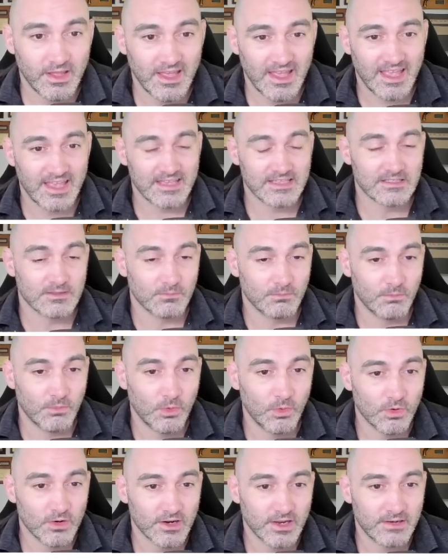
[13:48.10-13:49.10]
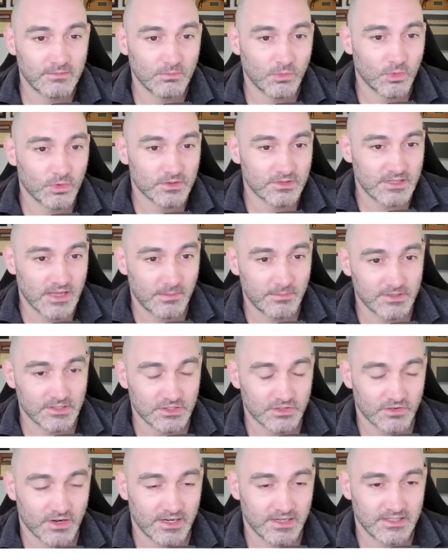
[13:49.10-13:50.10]
has more and more
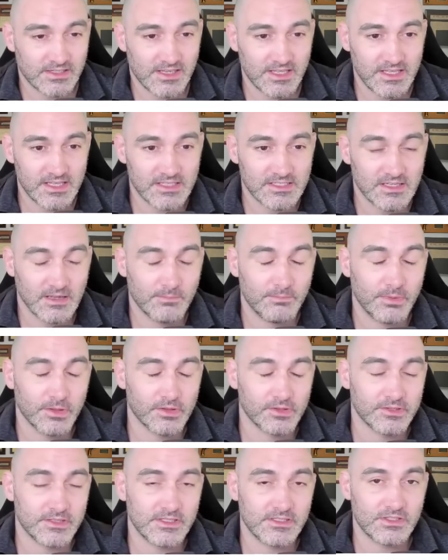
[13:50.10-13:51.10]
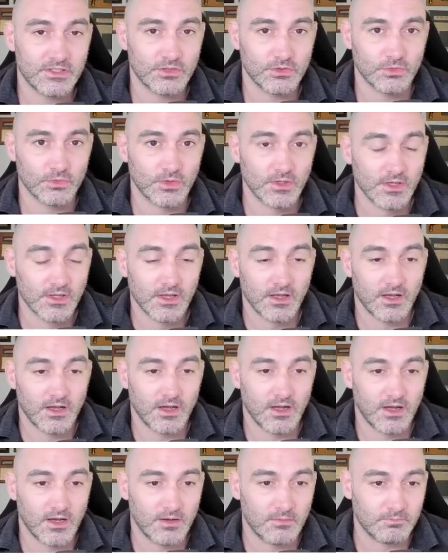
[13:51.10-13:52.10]
demonstrated his ability to
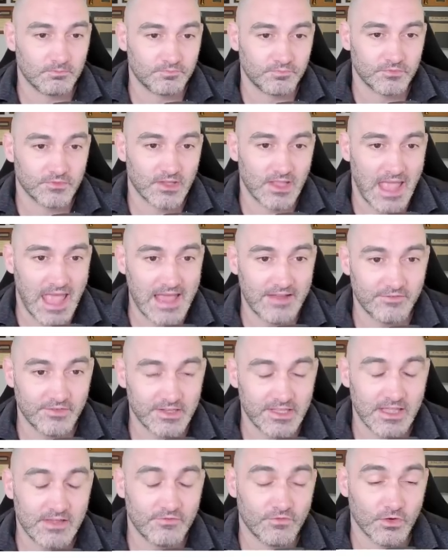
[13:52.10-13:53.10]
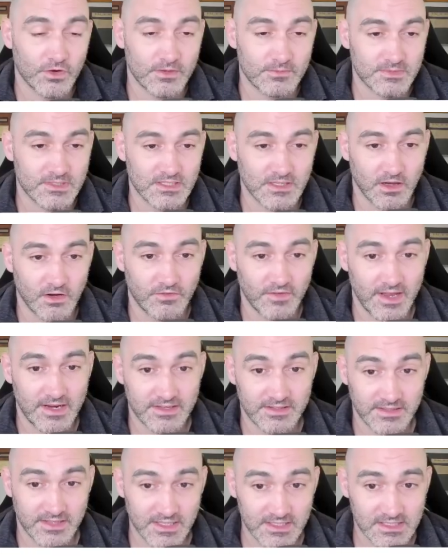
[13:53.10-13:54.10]
um, advocate for himself. And
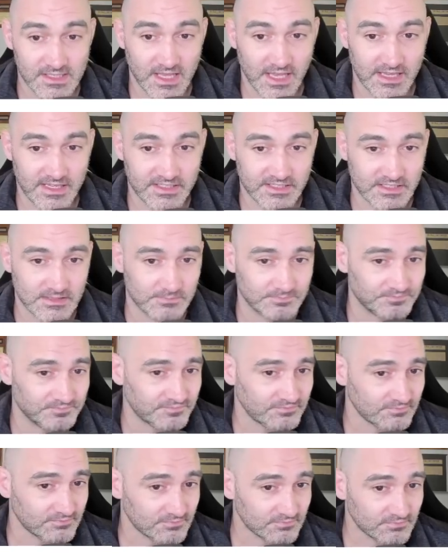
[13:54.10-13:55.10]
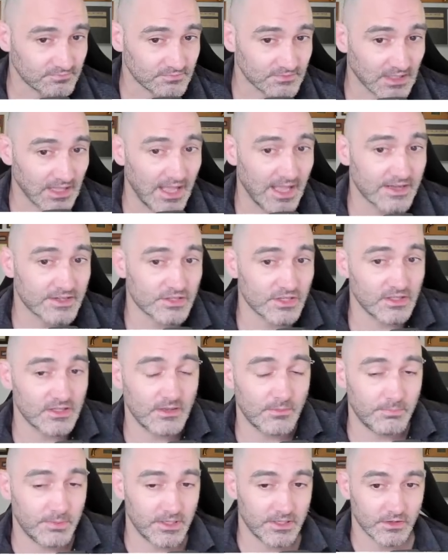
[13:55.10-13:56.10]
in this case, actually
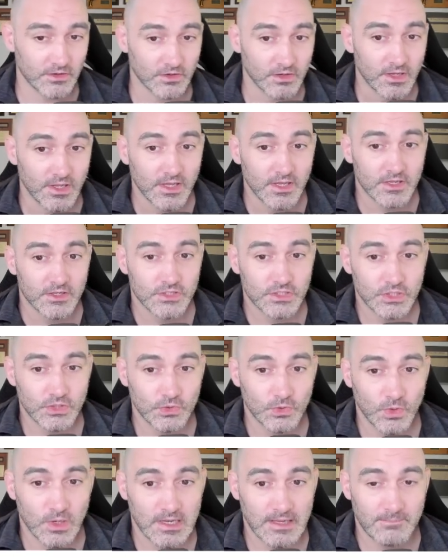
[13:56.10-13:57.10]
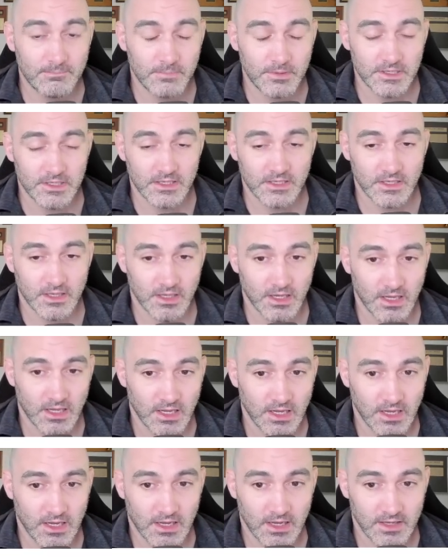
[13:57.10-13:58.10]
appear to be
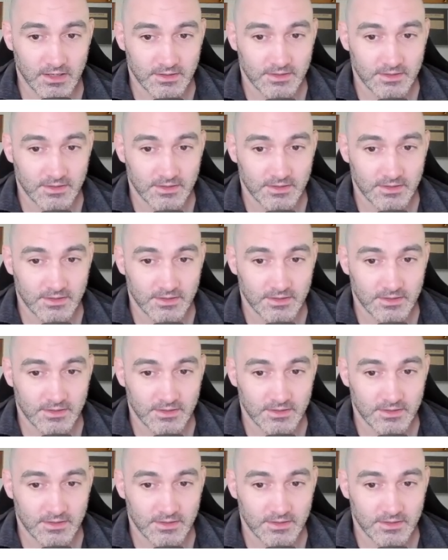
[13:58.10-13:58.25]
uh,